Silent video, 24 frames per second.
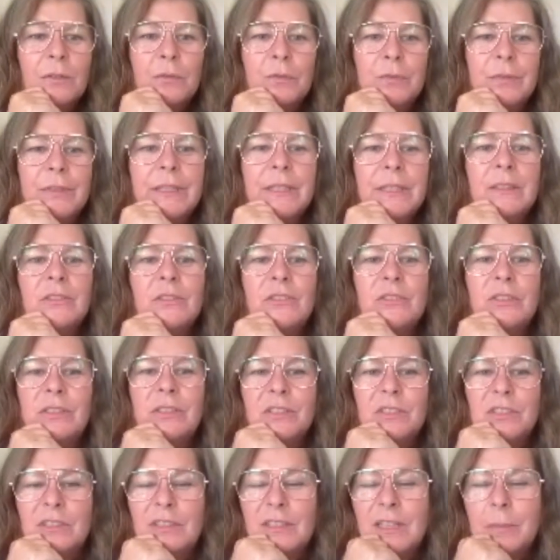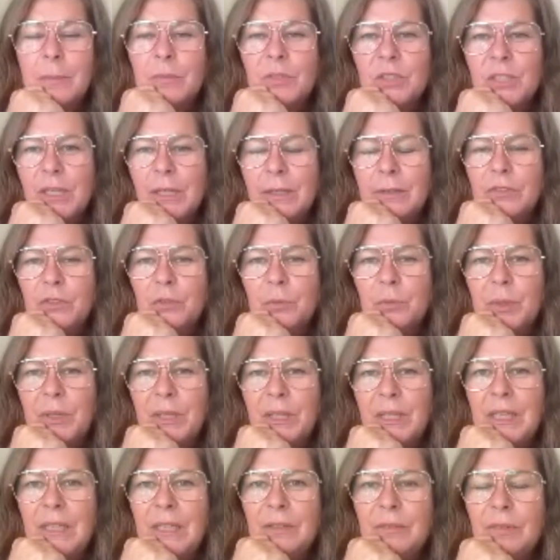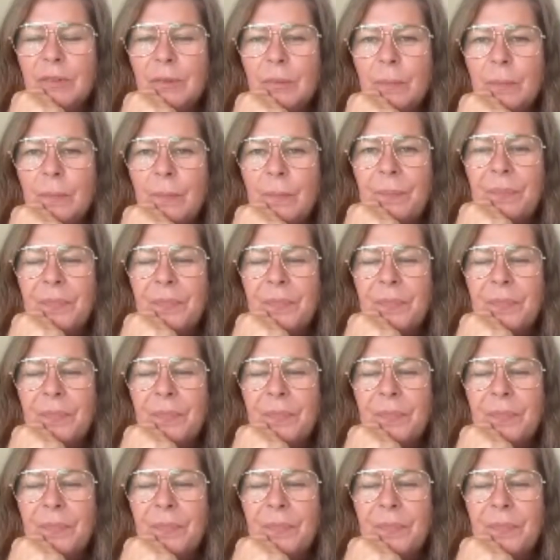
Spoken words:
fills themselves with evil.